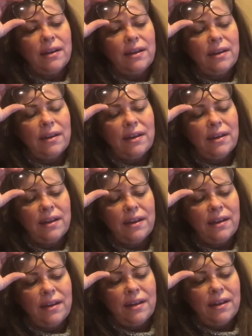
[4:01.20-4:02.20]

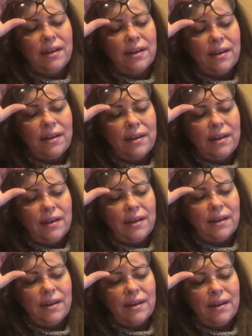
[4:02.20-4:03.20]

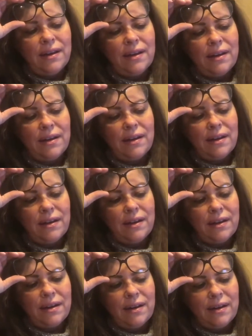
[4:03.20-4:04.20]

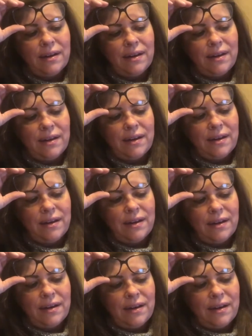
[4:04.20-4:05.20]

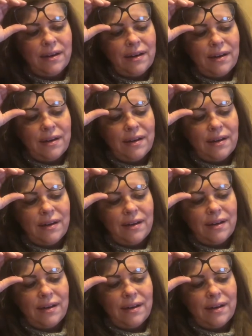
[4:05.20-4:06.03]
Nobody speaks.